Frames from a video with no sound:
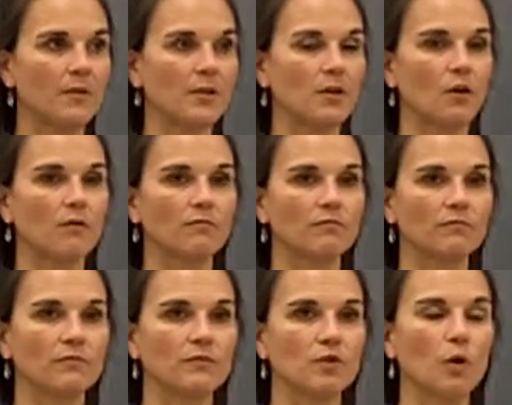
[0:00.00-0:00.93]
But don't
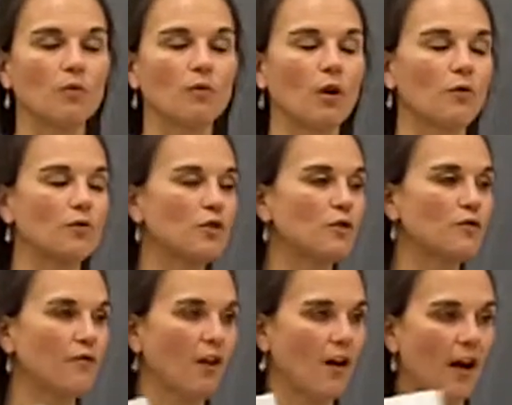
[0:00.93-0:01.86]
don't go
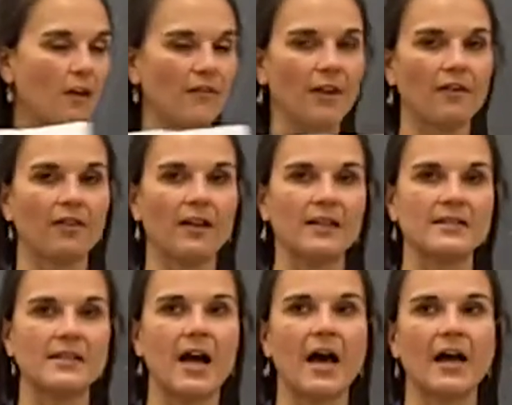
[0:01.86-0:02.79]
too far out there that
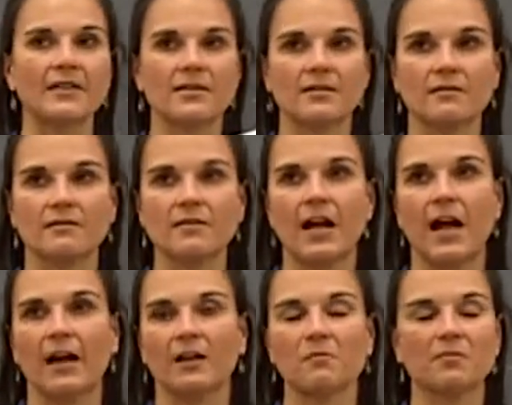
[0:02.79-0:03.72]
it's not
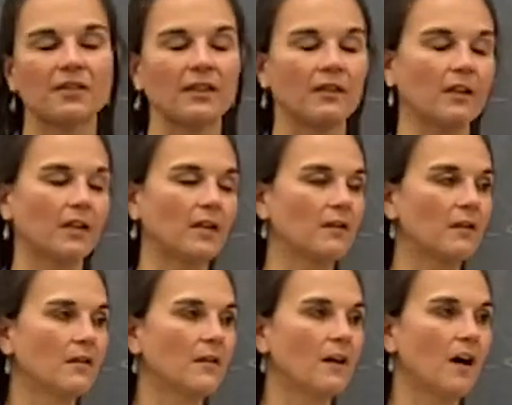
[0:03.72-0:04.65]
not completely
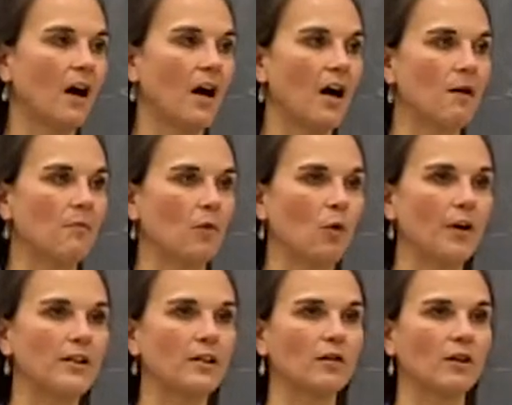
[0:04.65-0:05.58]
um,
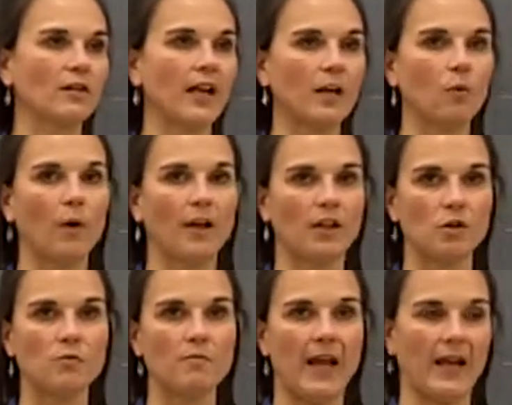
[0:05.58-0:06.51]
going to look like what
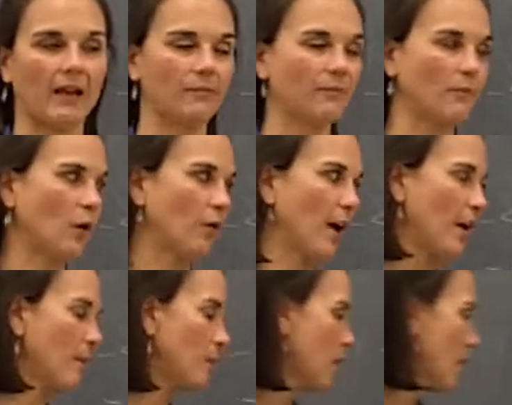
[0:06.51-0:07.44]
you made, all
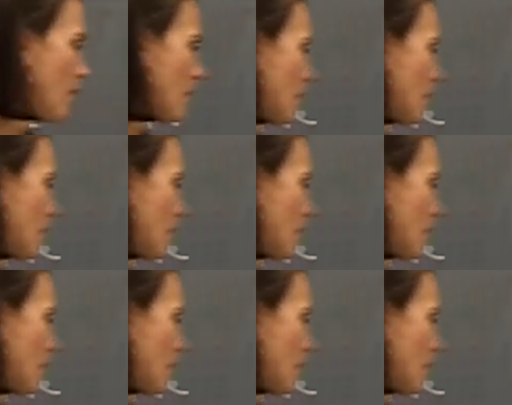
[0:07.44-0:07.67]
right?